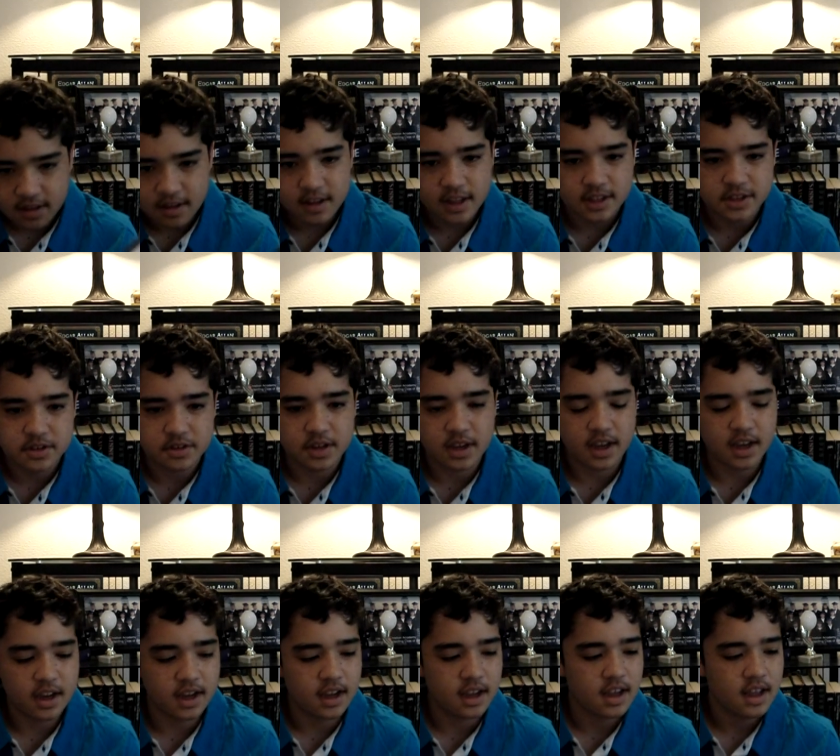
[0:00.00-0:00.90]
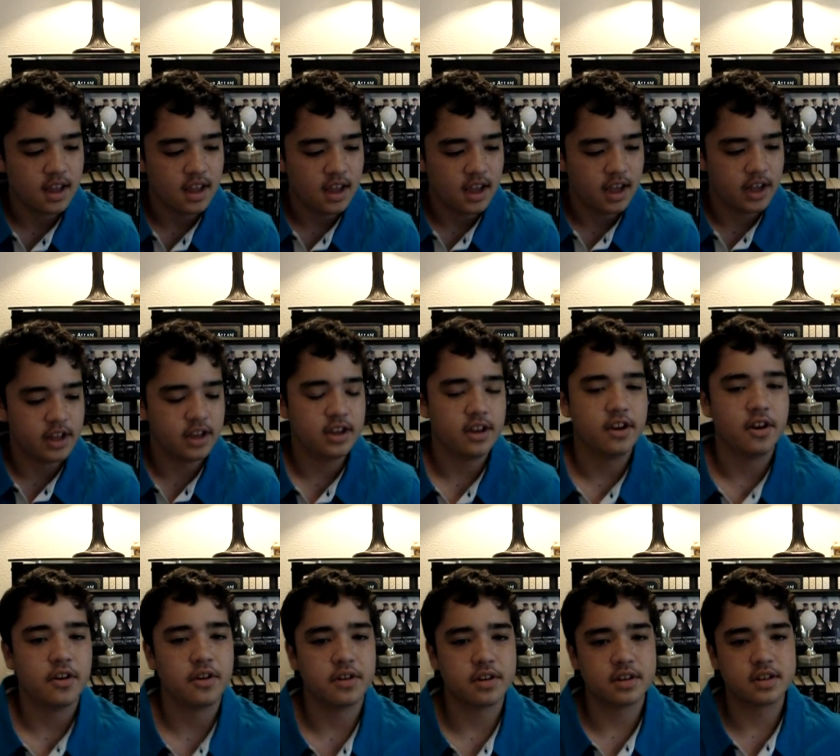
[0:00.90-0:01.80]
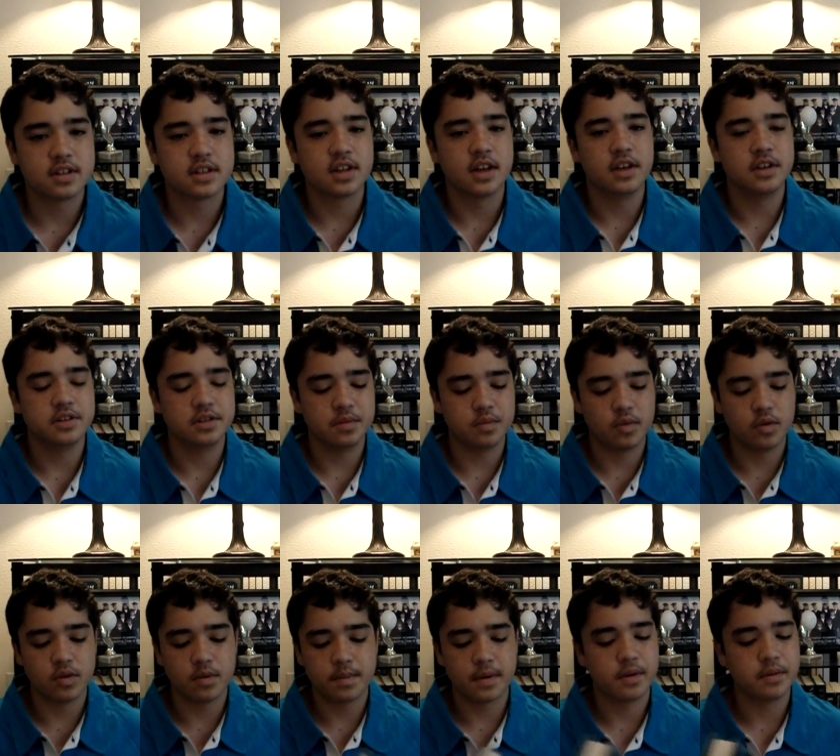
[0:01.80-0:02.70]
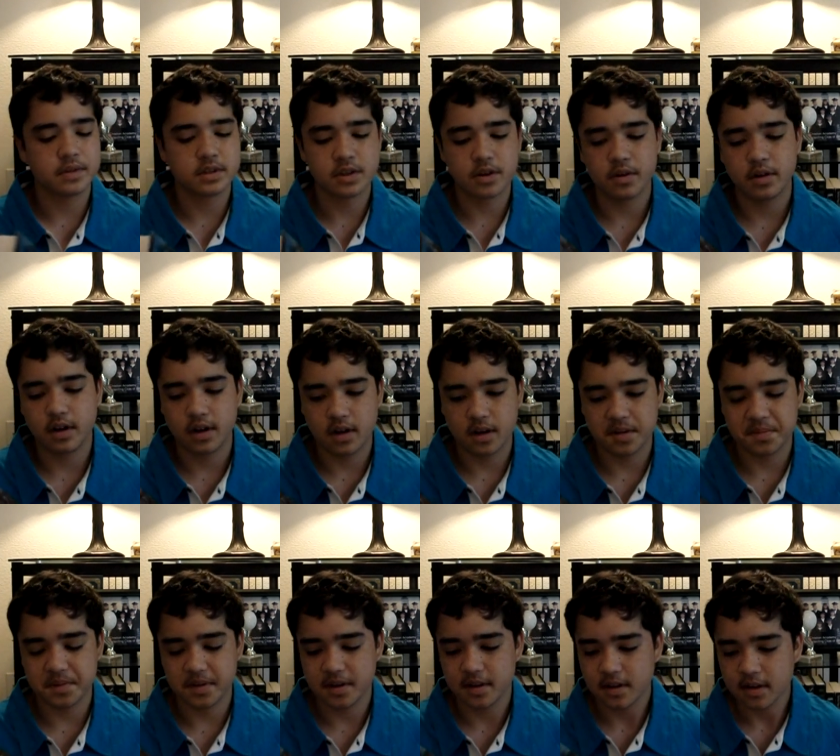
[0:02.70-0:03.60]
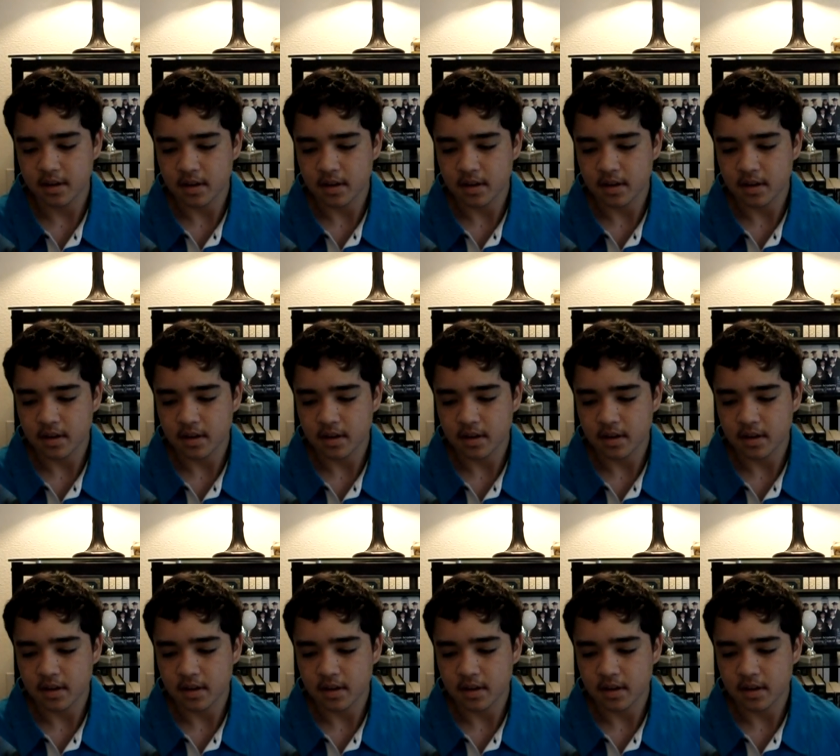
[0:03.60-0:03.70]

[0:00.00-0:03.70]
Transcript: that's okay. And, it tells you more about what's going on, but